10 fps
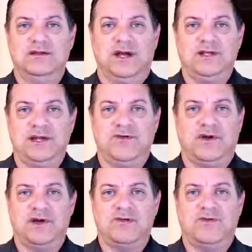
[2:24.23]

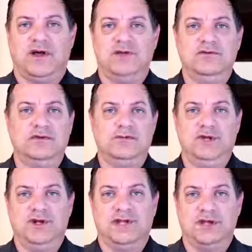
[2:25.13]
identify your value,
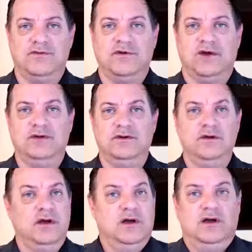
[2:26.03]
communicate your value,